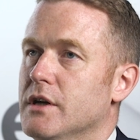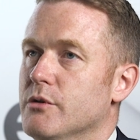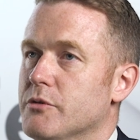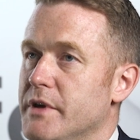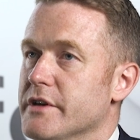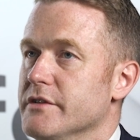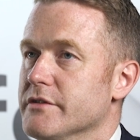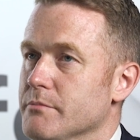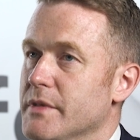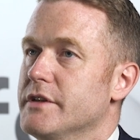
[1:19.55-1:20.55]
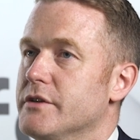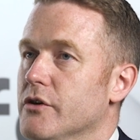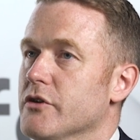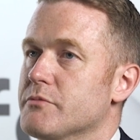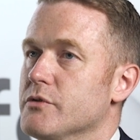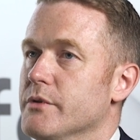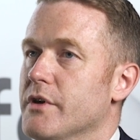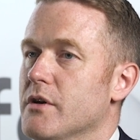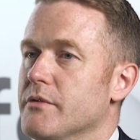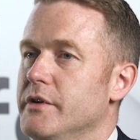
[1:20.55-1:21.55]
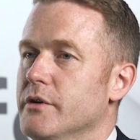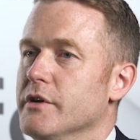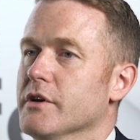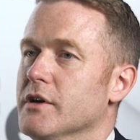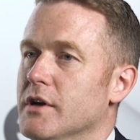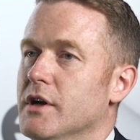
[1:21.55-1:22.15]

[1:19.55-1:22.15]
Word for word: was patients admitted to hospital with heart failure